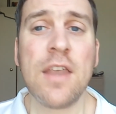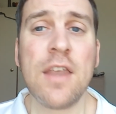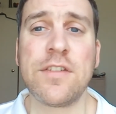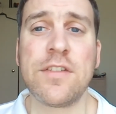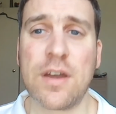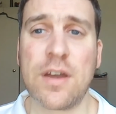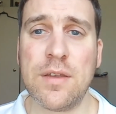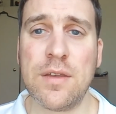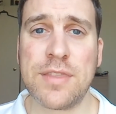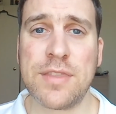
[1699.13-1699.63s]

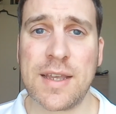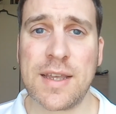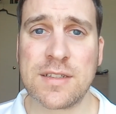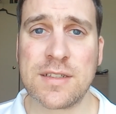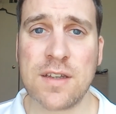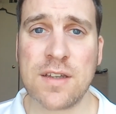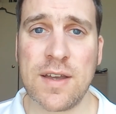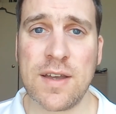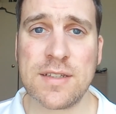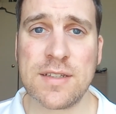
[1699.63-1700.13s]
So
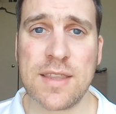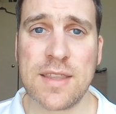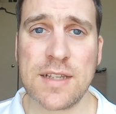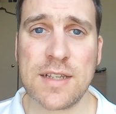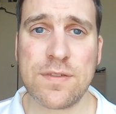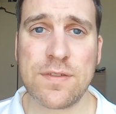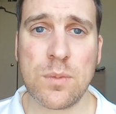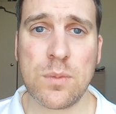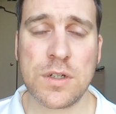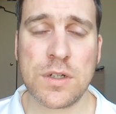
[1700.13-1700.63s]
thanks, guys.
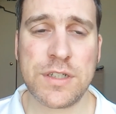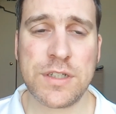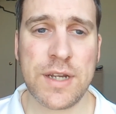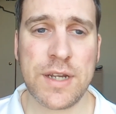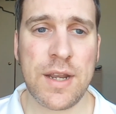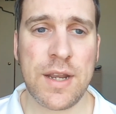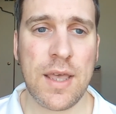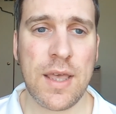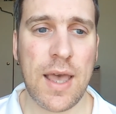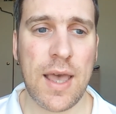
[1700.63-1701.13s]
Thanks for
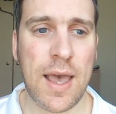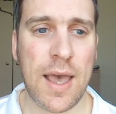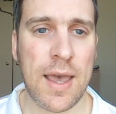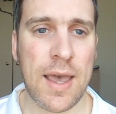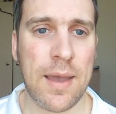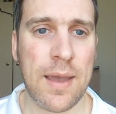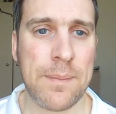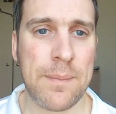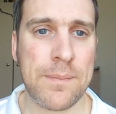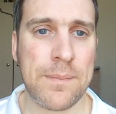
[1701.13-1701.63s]
watching.
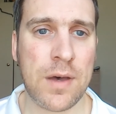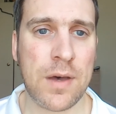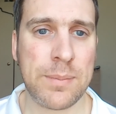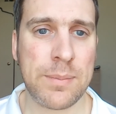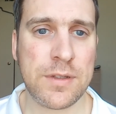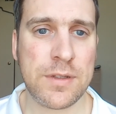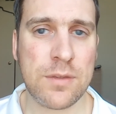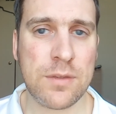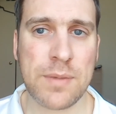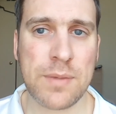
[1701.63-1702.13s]
I'll
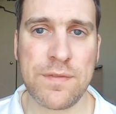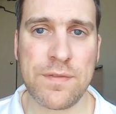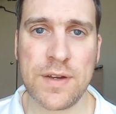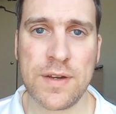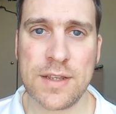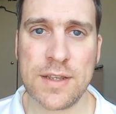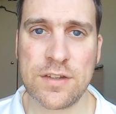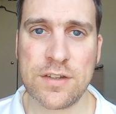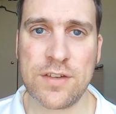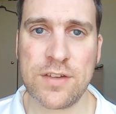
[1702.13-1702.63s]
be doing my
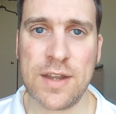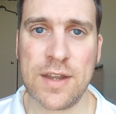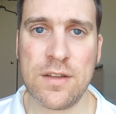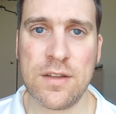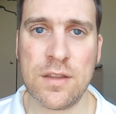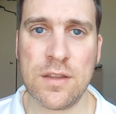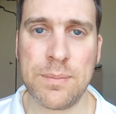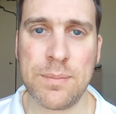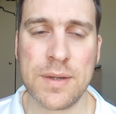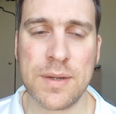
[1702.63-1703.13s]
video, as I said
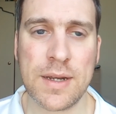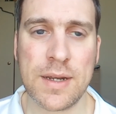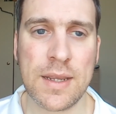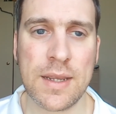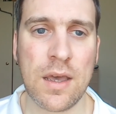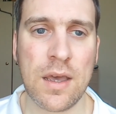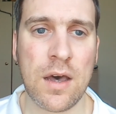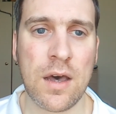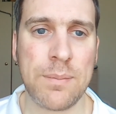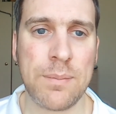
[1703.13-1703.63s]
at the
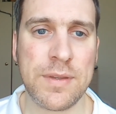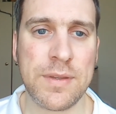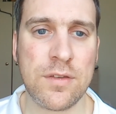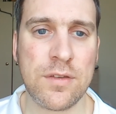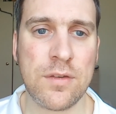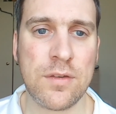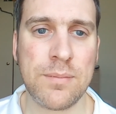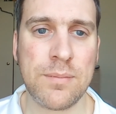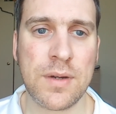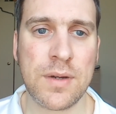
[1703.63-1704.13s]
beginning, I'll be
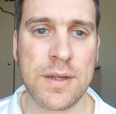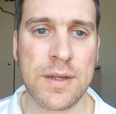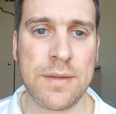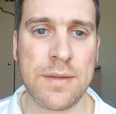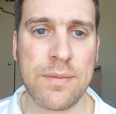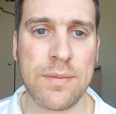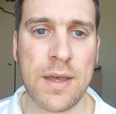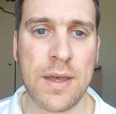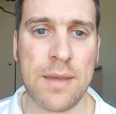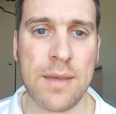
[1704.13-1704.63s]
doing
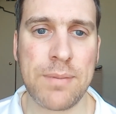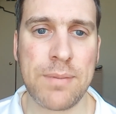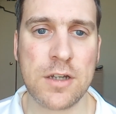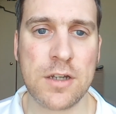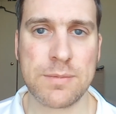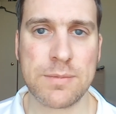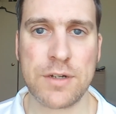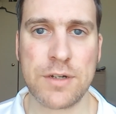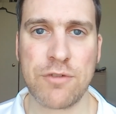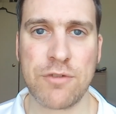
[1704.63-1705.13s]
my
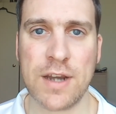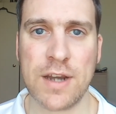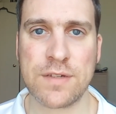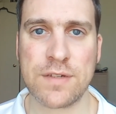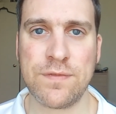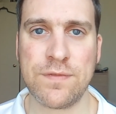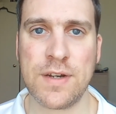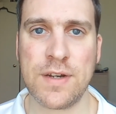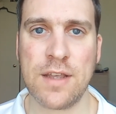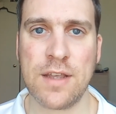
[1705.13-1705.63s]
post-match
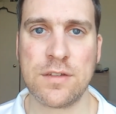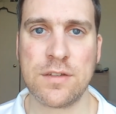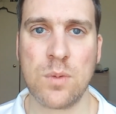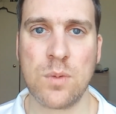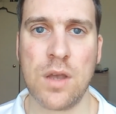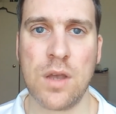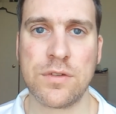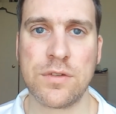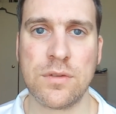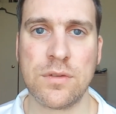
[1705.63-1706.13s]
reaction video
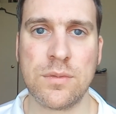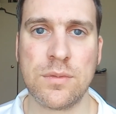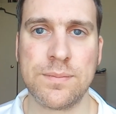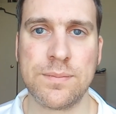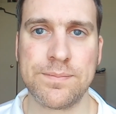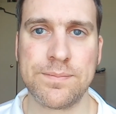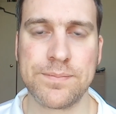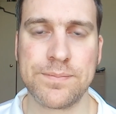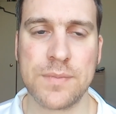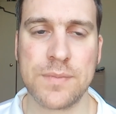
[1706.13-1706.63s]
to Arsenal
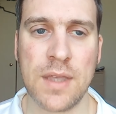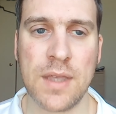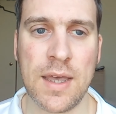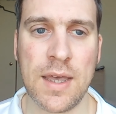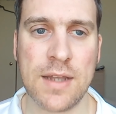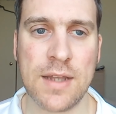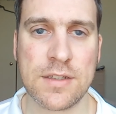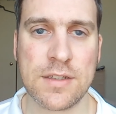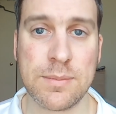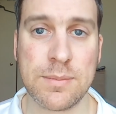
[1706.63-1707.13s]

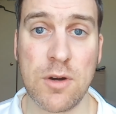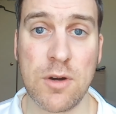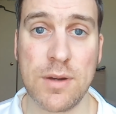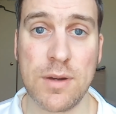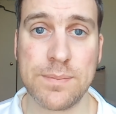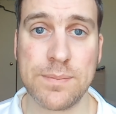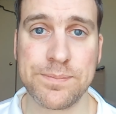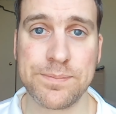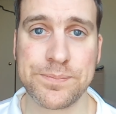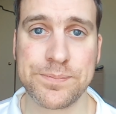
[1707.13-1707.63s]

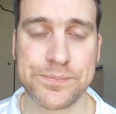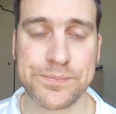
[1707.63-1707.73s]
tomorrow.